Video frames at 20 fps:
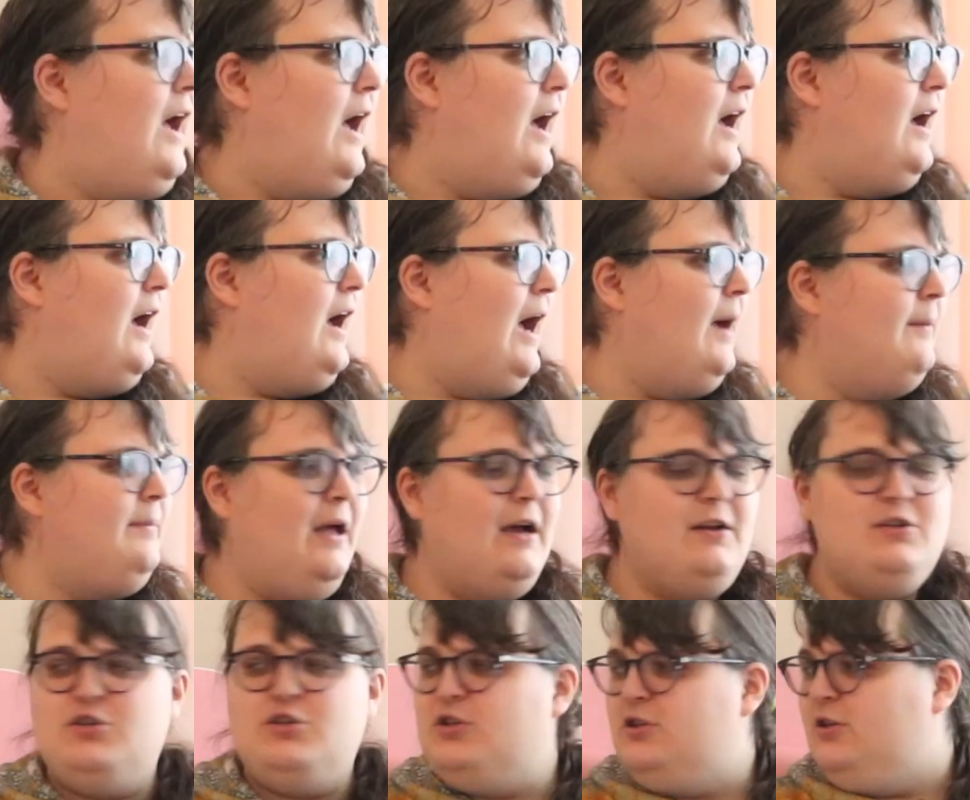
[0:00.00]
I'm
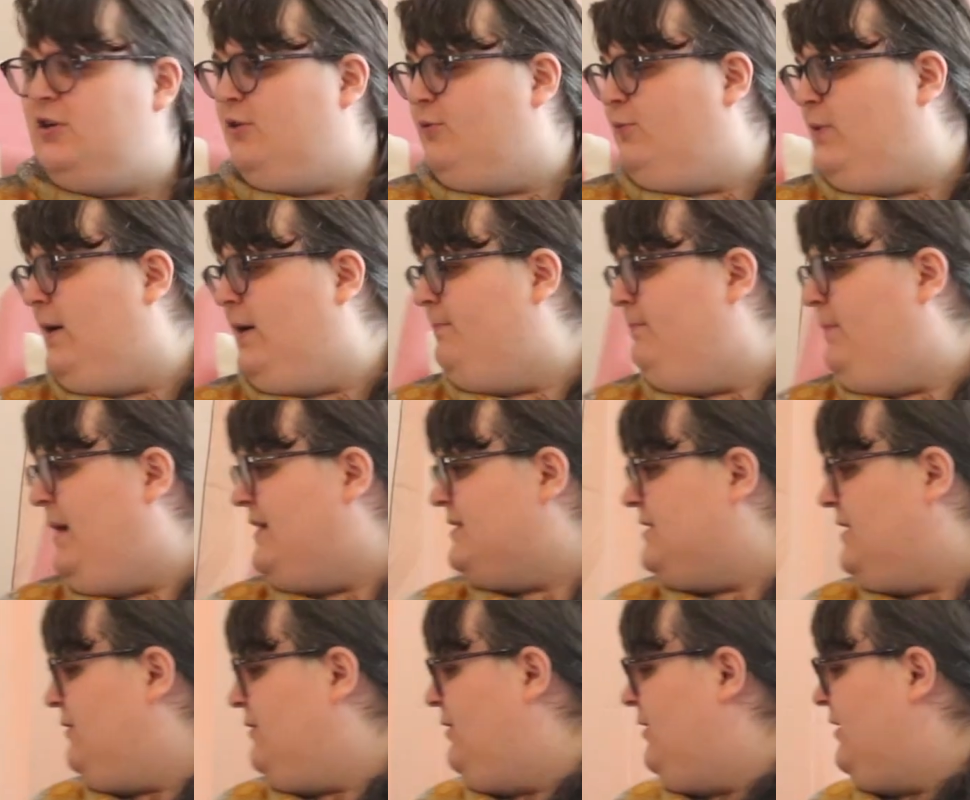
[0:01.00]
not sure what makes
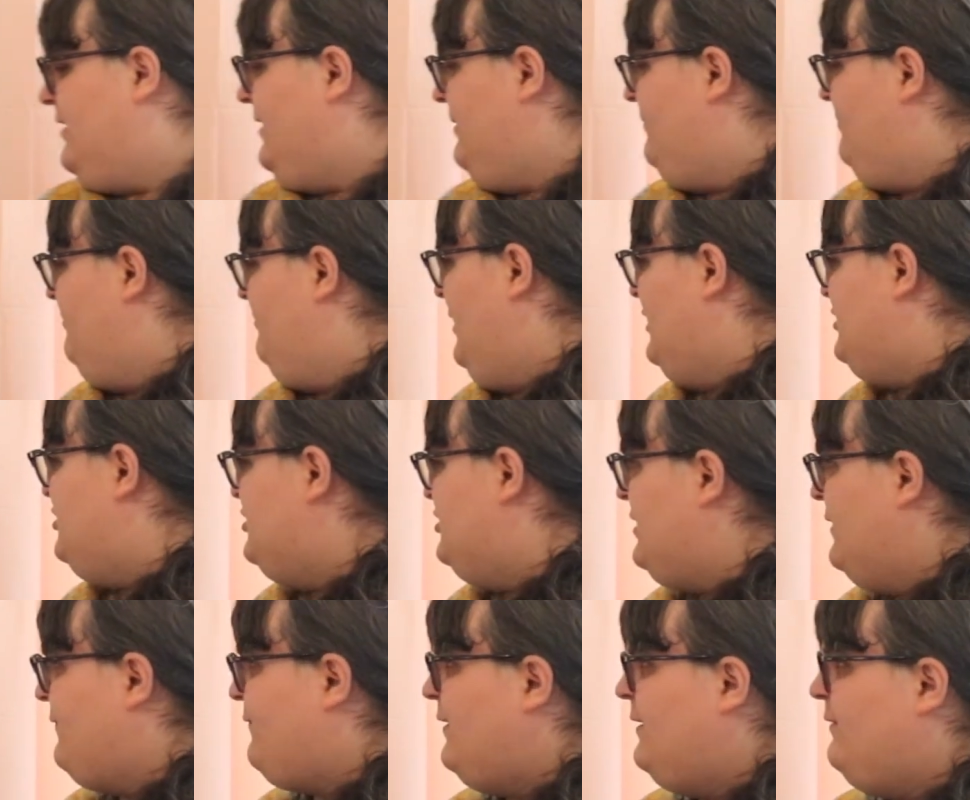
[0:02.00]
it look much
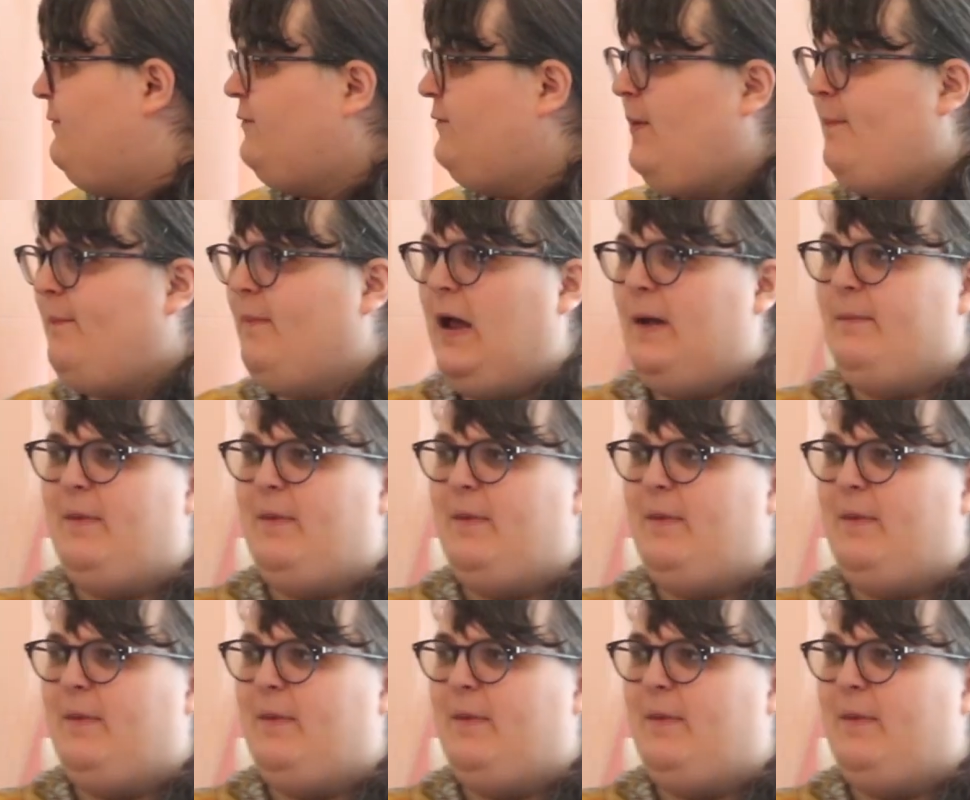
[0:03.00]
different from